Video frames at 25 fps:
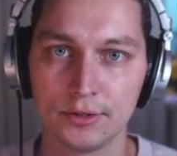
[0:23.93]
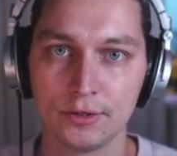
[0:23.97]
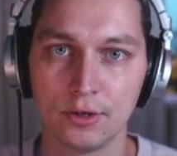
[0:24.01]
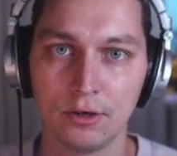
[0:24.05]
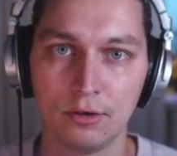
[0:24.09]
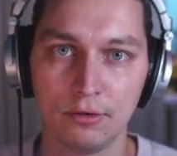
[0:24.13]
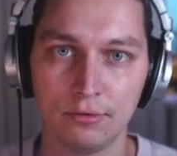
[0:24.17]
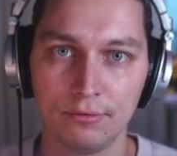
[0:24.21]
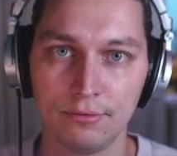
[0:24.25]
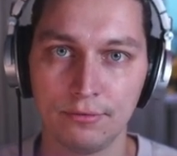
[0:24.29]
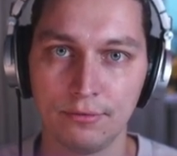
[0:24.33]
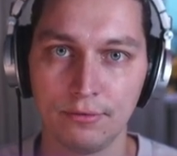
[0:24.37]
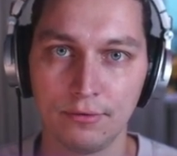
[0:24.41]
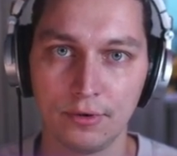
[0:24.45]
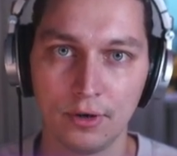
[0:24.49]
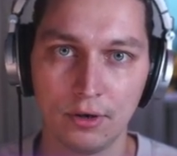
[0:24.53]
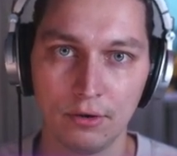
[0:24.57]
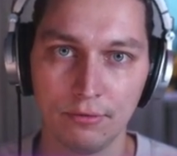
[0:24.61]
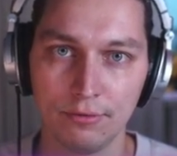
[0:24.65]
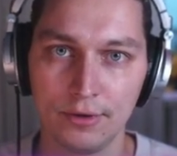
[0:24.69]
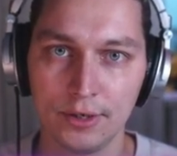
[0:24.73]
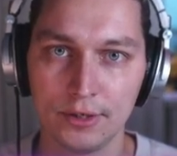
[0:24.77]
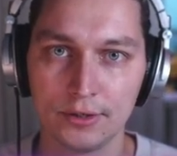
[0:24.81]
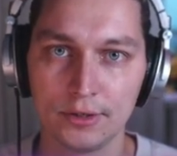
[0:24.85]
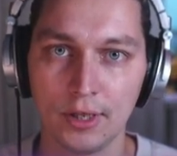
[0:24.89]

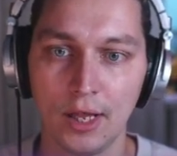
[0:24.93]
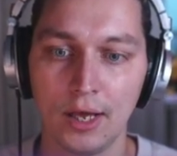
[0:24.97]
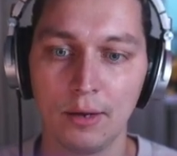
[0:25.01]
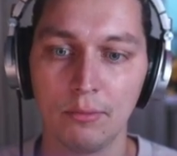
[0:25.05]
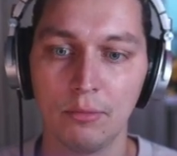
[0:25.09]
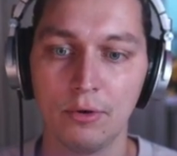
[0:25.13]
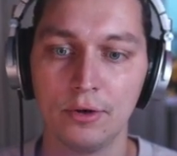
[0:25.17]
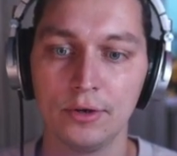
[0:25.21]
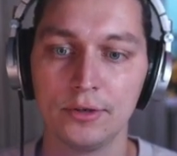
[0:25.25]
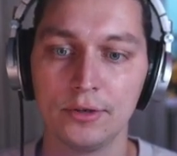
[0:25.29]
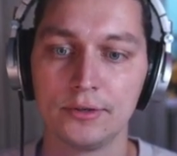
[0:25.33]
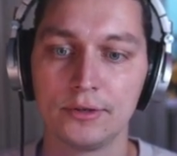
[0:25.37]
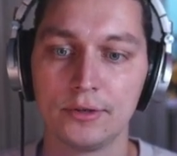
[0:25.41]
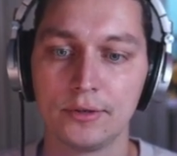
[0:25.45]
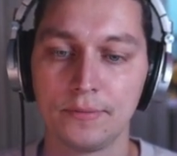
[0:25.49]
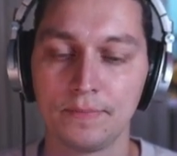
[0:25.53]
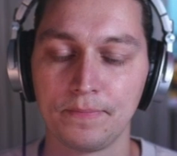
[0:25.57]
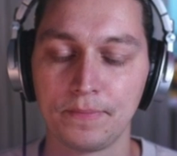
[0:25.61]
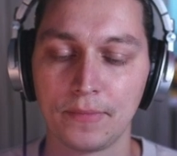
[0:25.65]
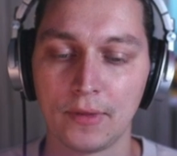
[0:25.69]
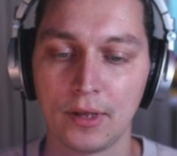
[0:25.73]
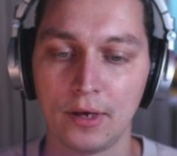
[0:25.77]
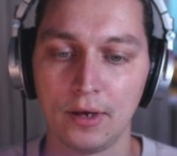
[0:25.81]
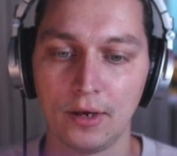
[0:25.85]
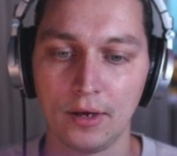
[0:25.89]
of these libraries.
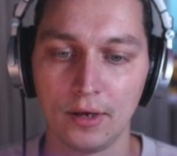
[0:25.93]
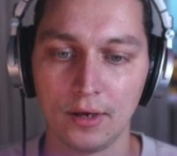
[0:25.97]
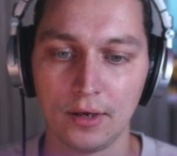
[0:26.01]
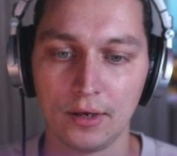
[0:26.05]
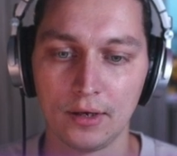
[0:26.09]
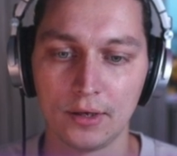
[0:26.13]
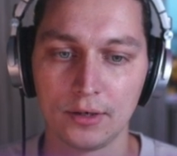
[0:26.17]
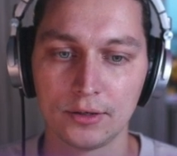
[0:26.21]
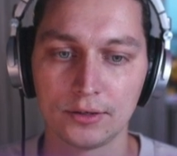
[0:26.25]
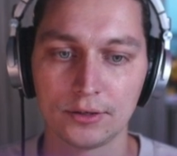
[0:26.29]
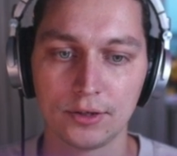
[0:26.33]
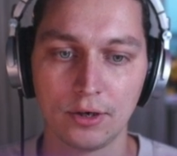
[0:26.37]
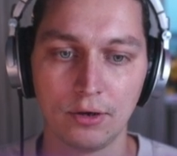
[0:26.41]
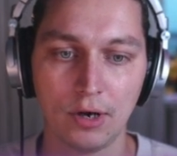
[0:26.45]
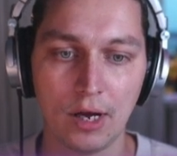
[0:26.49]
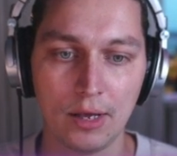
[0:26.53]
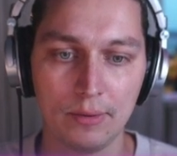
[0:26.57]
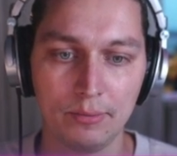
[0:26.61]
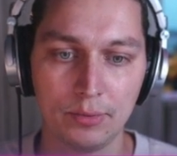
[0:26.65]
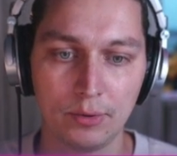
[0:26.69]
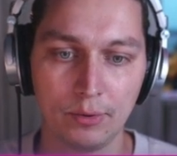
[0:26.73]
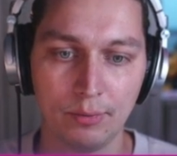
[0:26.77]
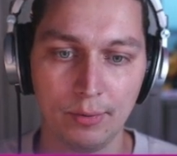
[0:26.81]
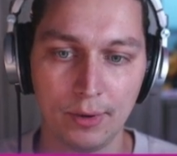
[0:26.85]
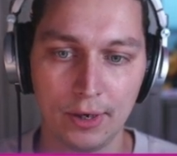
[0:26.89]
So I
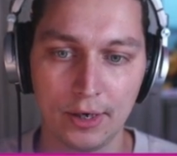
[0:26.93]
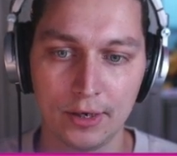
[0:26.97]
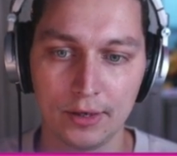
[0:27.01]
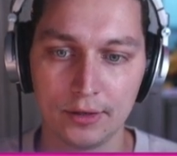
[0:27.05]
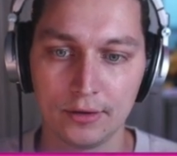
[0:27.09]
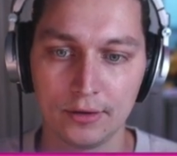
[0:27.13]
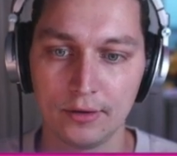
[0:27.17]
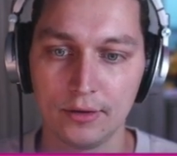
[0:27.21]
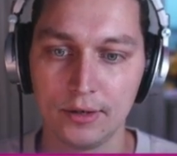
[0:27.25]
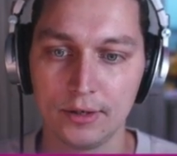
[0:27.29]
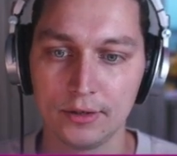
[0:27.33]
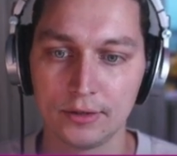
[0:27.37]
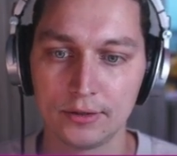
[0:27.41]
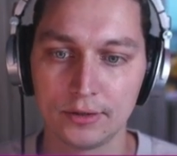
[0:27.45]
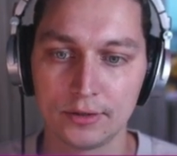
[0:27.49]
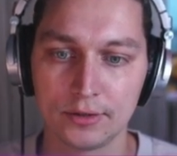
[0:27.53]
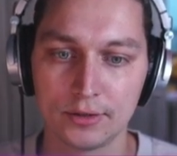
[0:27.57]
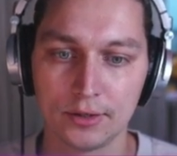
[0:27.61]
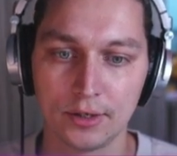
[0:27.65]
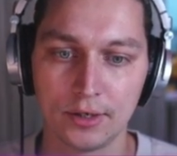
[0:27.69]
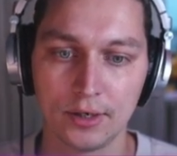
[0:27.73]
prepared this